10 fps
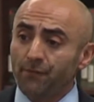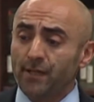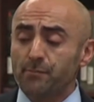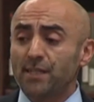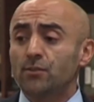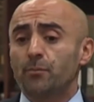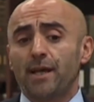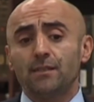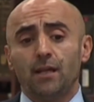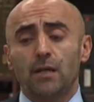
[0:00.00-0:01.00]
If I had money to
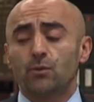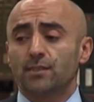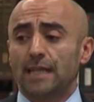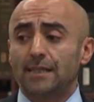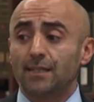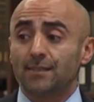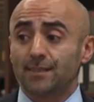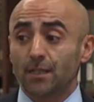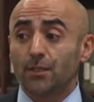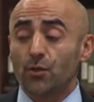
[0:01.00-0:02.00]
bet, I would say that it's
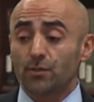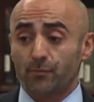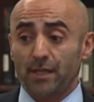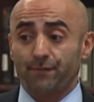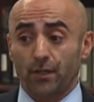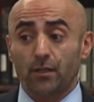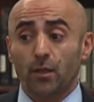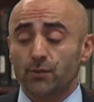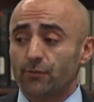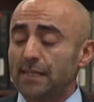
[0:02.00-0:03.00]
still going to be a very
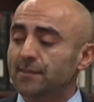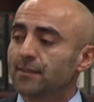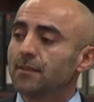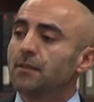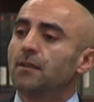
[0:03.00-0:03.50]
close race.